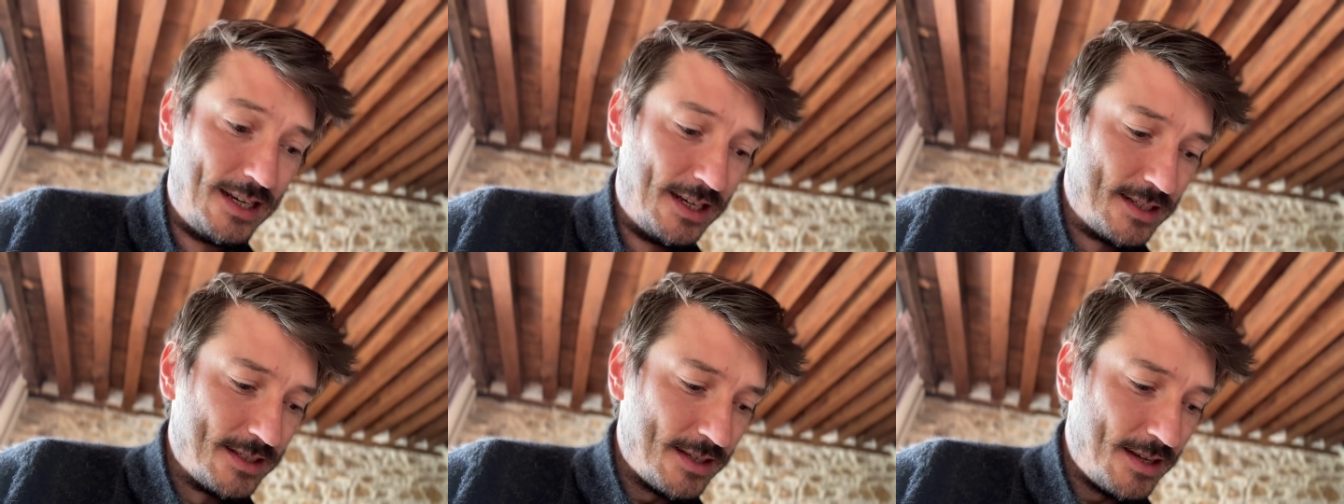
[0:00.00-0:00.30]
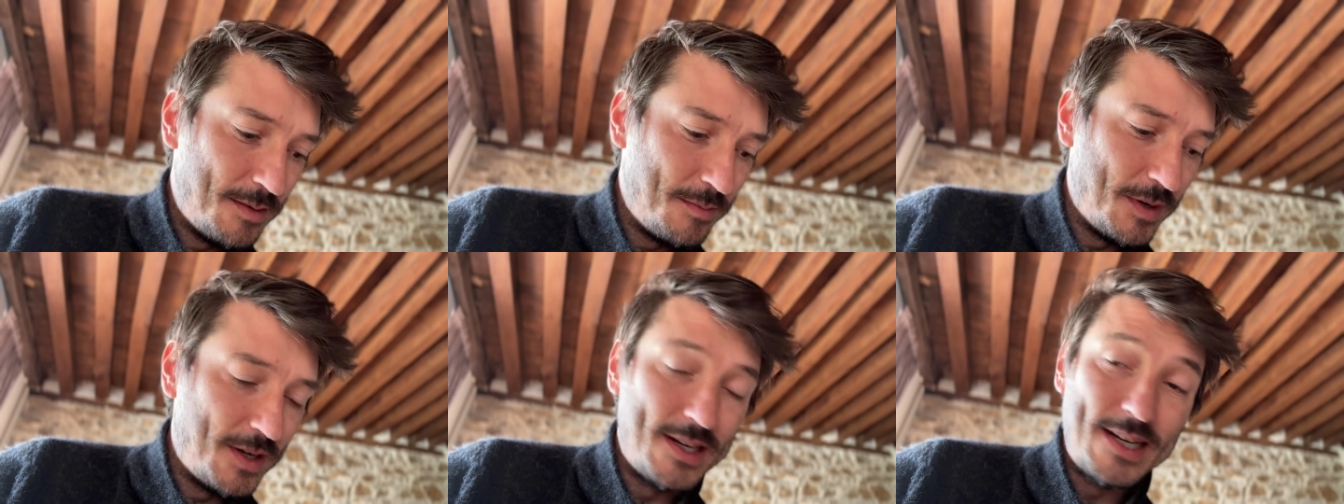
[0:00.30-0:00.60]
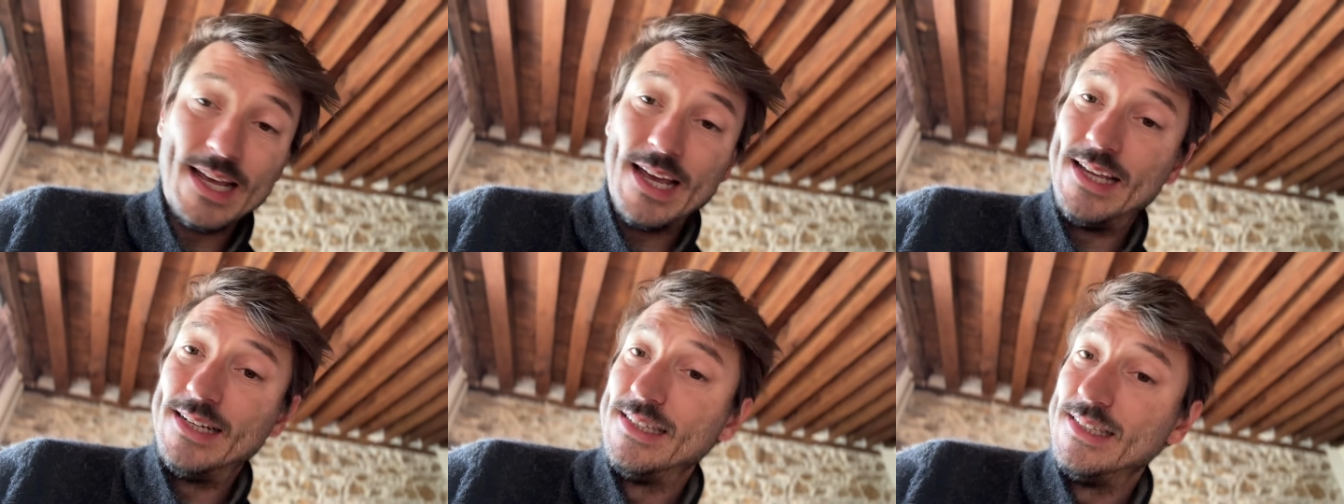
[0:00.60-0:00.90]
So I'm gonna
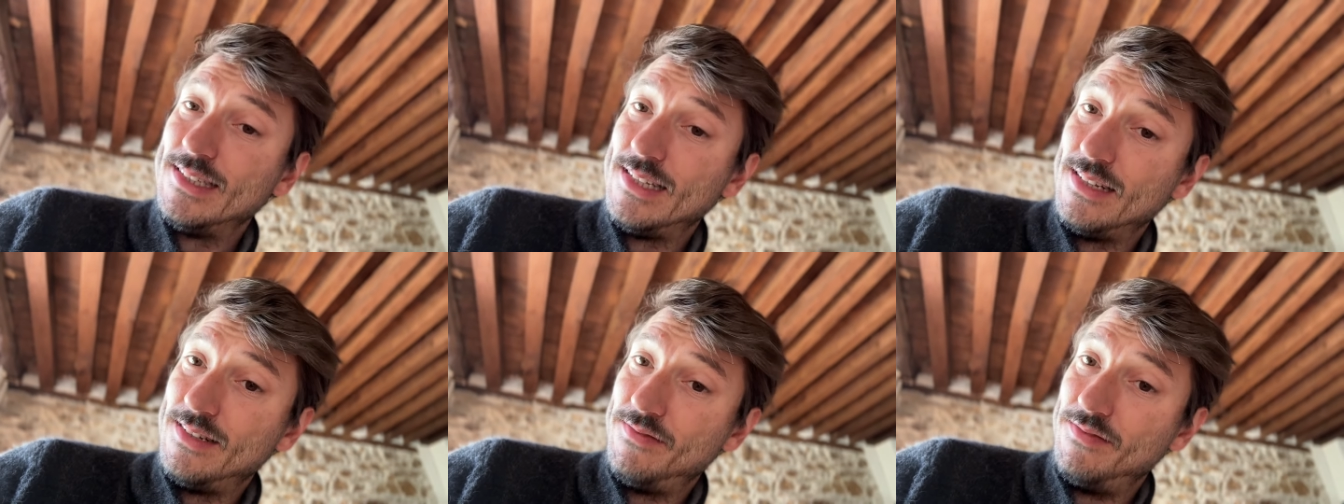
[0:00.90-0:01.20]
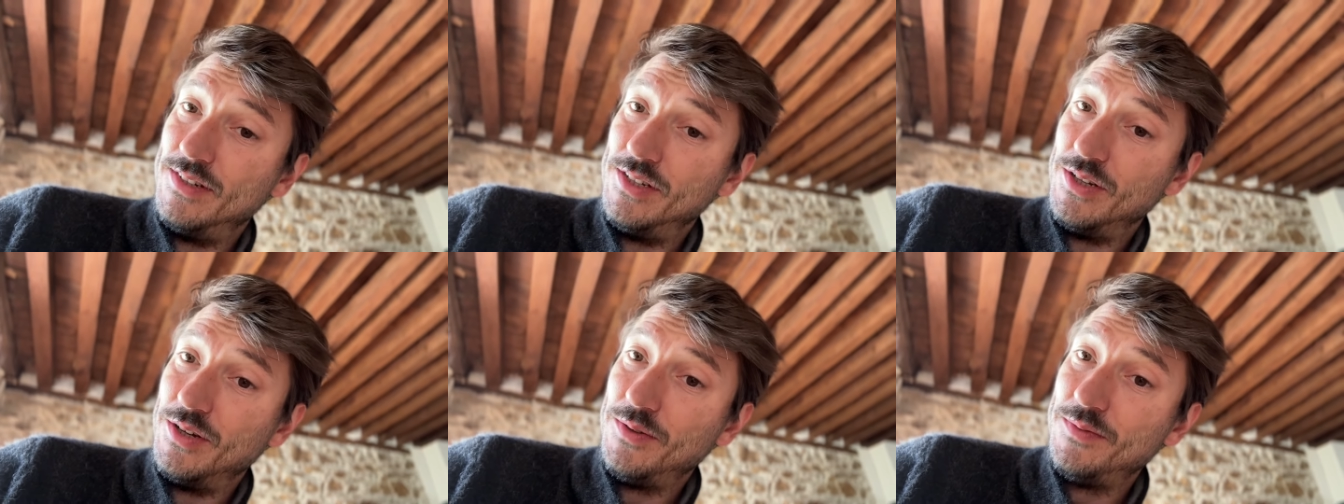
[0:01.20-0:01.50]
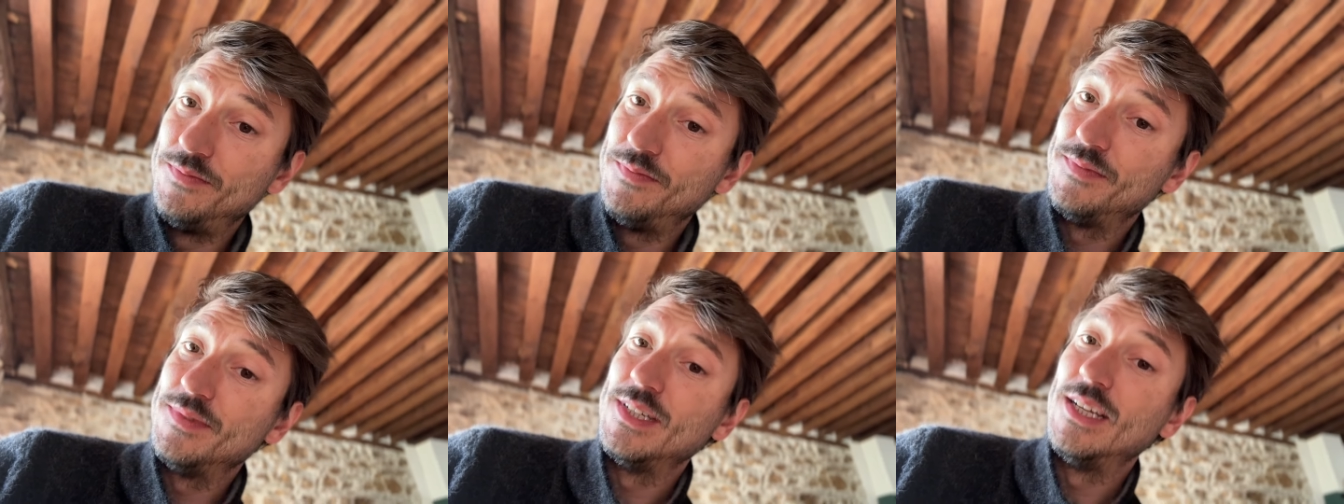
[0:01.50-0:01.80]
edit that video
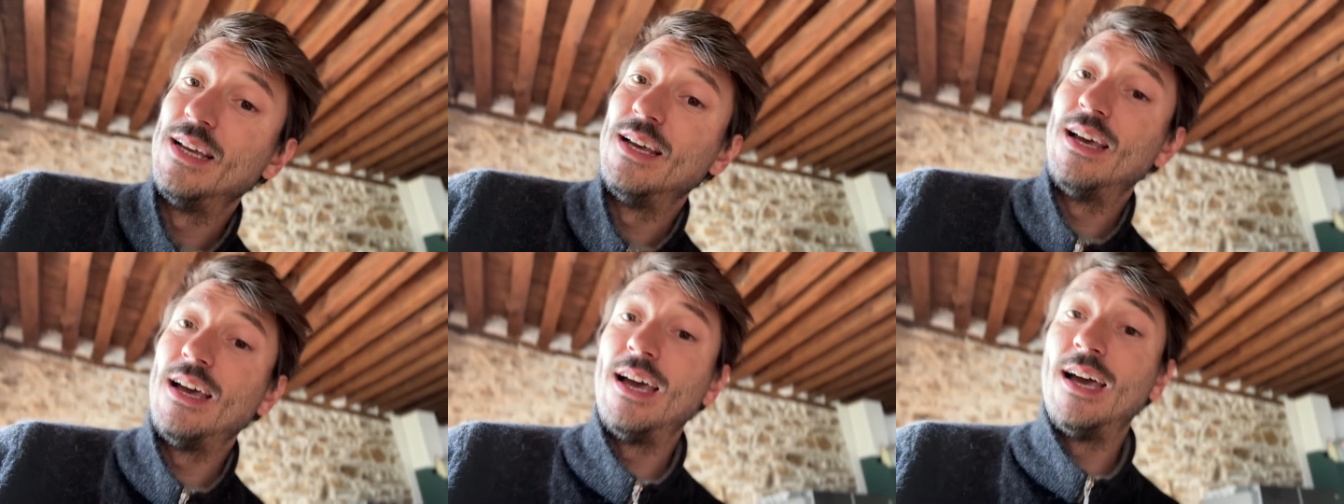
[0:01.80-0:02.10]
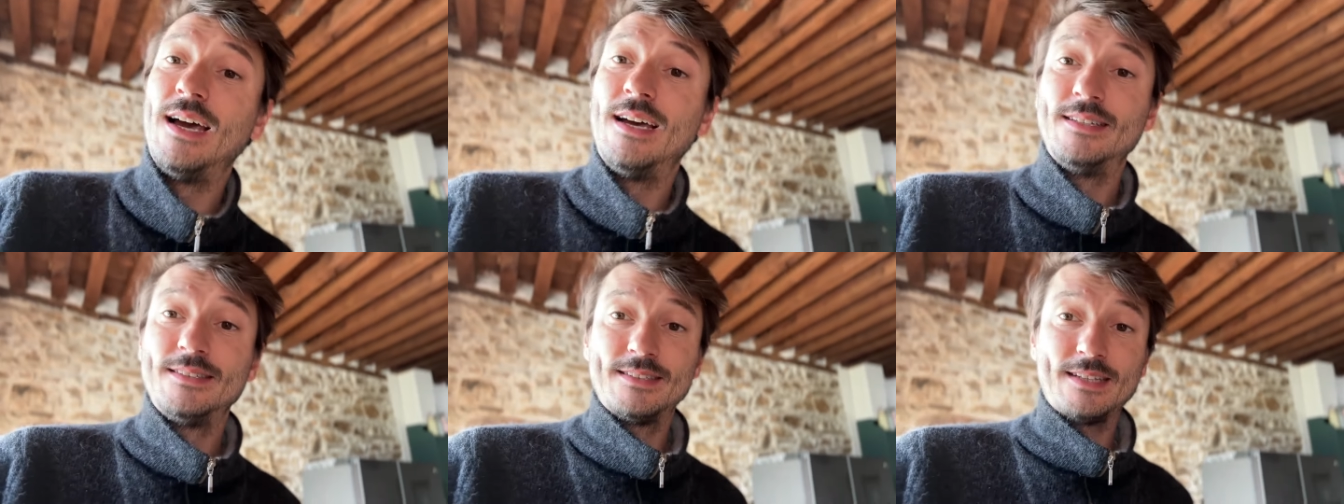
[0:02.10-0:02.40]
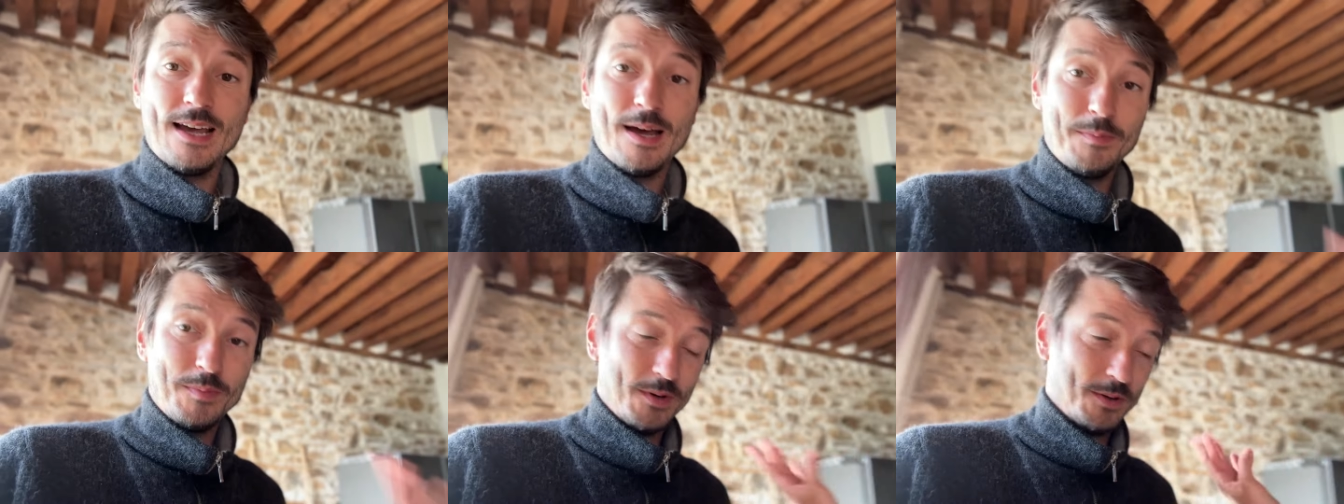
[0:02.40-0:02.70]
and
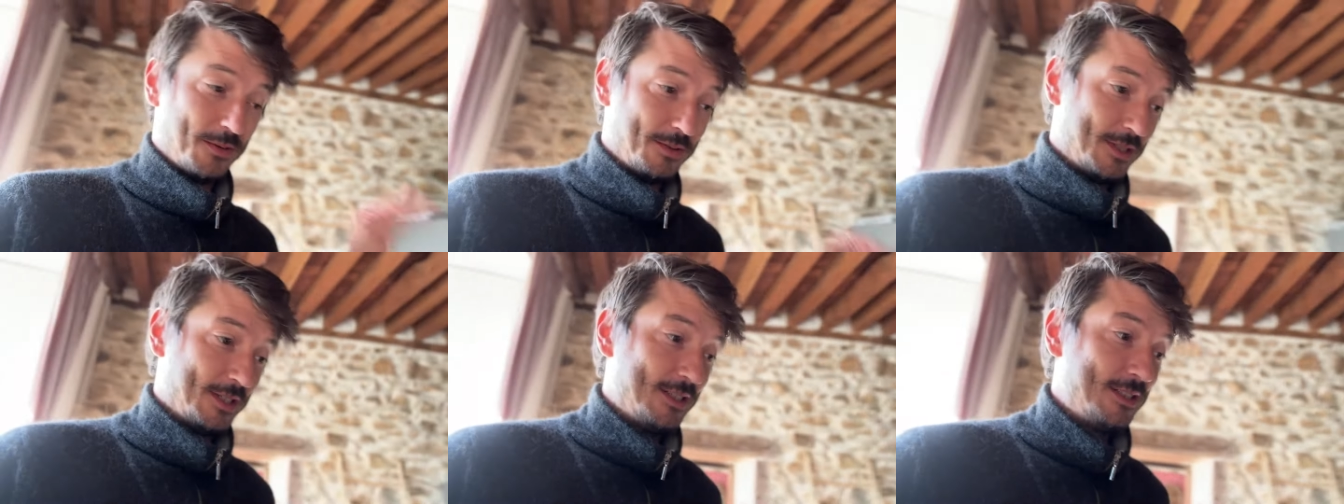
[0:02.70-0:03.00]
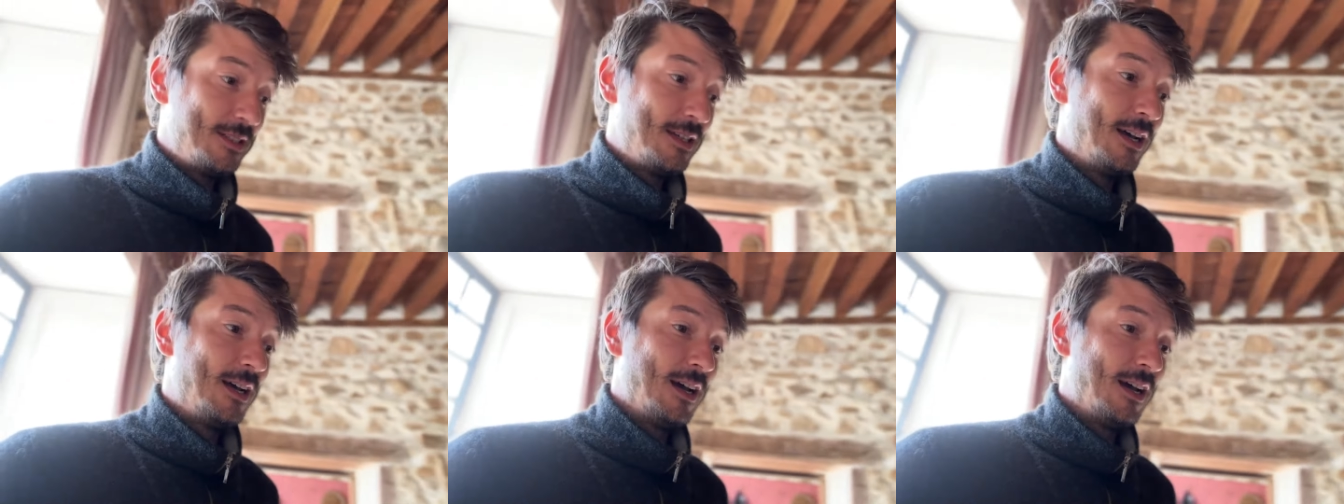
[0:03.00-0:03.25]
upload it.